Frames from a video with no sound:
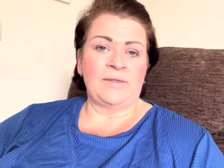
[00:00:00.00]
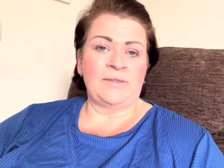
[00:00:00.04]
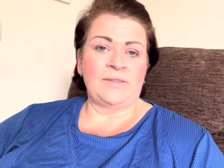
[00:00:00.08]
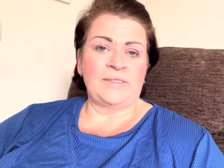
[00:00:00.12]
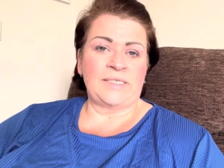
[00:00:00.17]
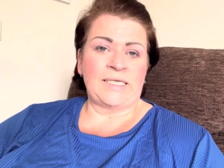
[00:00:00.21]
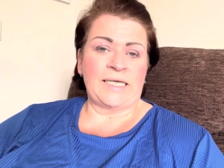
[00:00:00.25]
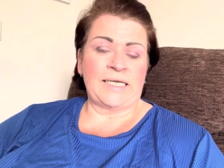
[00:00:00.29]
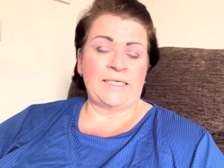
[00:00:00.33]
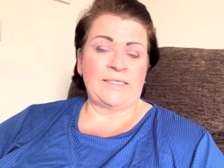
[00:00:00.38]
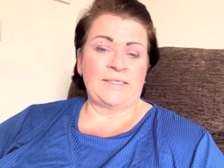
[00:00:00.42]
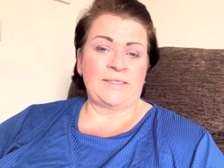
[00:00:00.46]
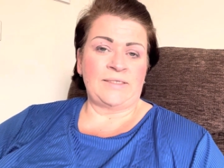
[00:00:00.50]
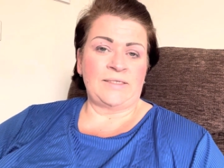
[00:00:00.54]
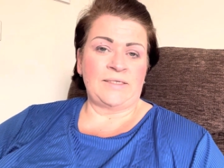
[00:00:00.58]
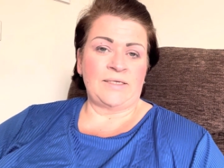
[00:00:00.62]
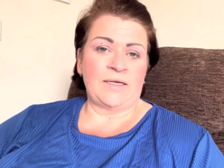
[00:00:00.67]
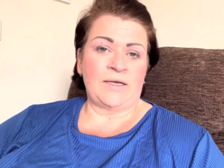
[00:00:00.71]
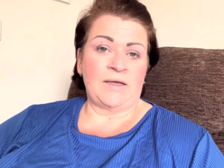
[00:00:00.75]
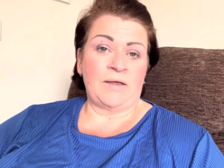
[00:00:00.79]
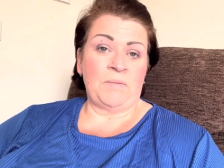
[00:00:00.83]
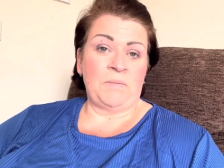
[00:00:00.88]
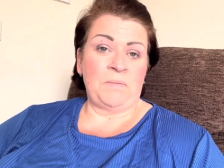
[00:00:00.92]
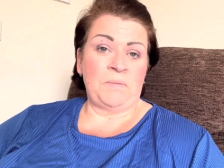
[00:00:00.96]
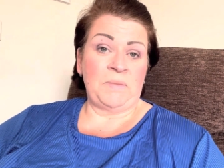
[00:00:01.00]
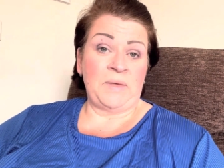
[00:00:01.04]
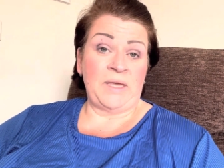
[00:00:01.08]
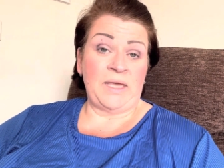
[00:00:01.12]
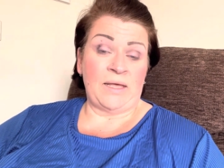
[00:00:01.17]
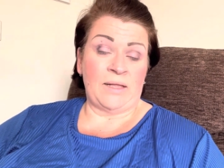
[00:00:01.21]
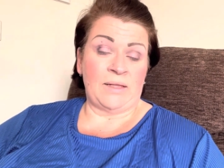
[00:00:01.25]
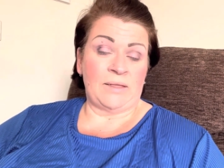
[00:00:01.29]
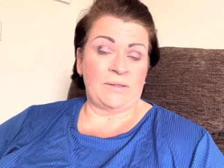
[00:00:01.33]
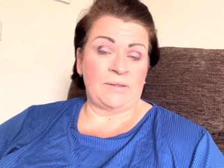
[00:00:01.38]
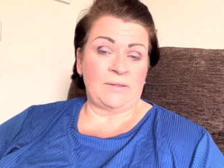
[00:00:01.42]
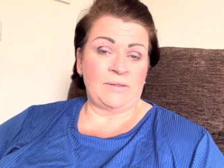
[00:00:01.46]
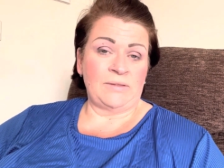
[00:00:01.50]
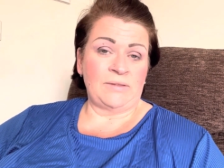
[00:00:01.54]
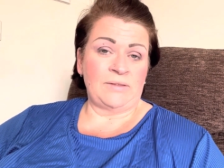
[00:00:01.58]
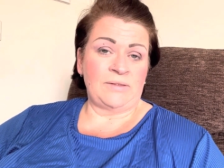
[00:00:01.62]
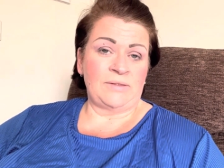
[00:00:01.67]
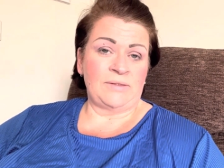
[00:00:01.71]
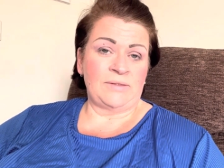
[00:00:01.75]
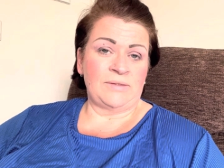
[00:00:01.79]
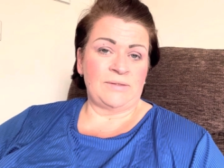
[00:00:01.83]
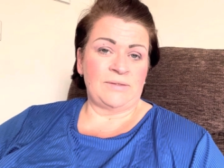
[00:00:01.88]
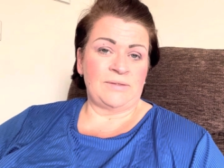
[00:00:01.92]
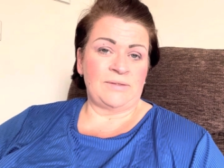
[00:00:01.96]
tastier
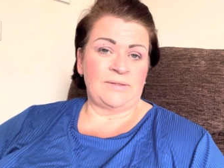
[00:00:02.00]
meals,